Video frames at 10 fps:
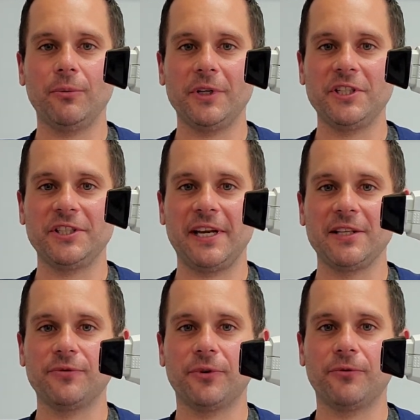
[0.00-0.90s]
which
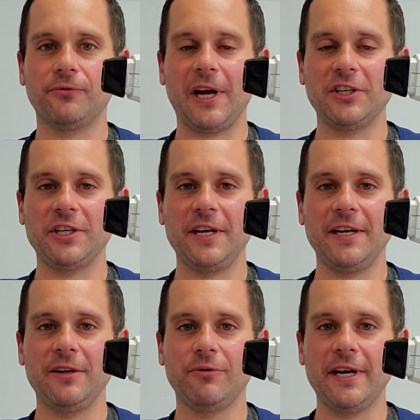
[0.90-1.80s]
stands for
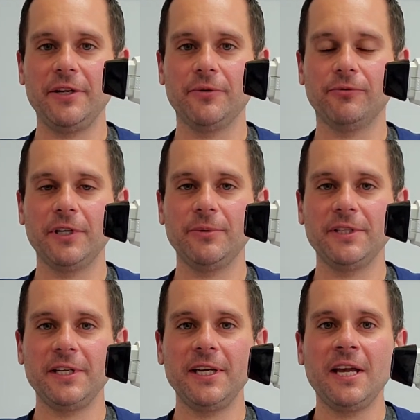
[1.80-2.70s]
fractionated
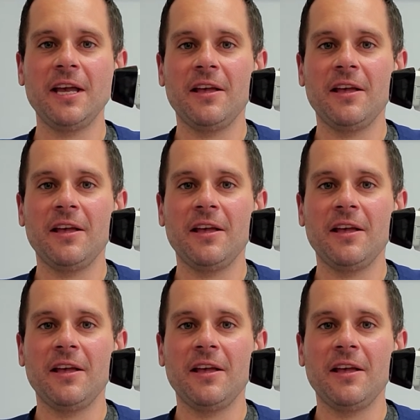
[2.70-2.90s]
radiofrequency.